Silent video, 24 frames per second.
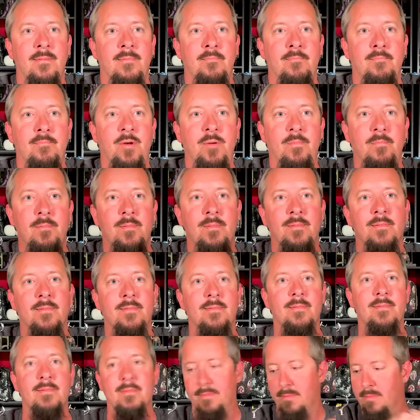Boop.
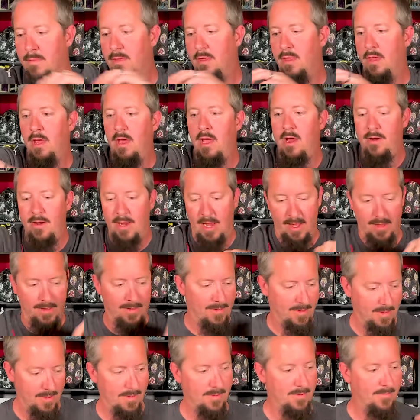All right.
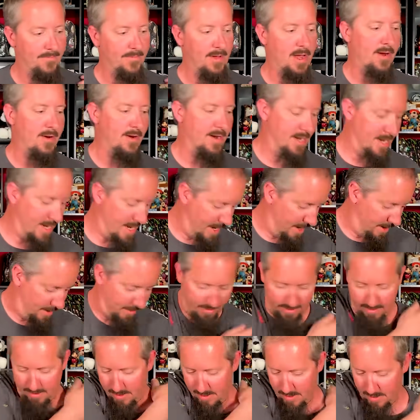Very
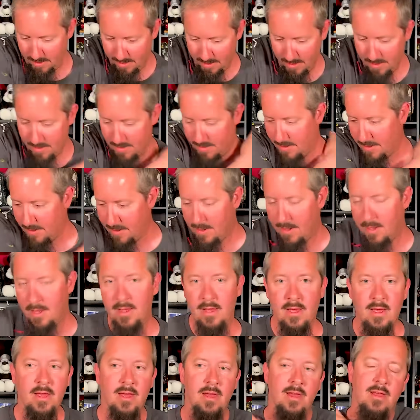nice.
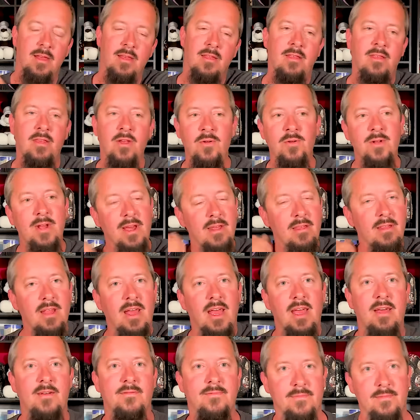So nice to
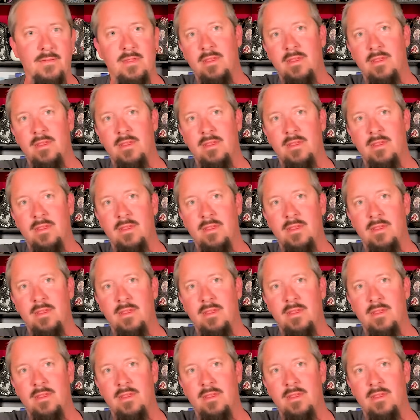have